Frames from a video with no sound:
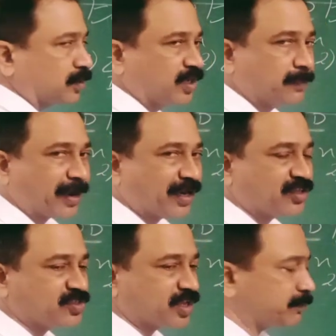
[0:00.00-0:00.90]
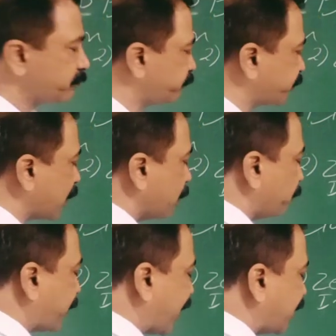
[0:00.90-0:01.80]
demand is same.
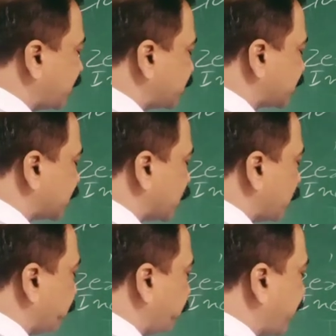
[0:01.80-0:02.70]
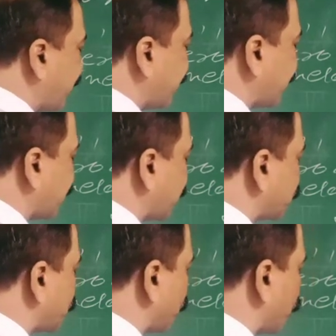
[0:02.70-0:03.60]
Price may decrease
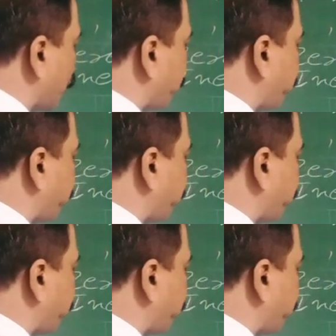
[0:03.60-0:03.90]
to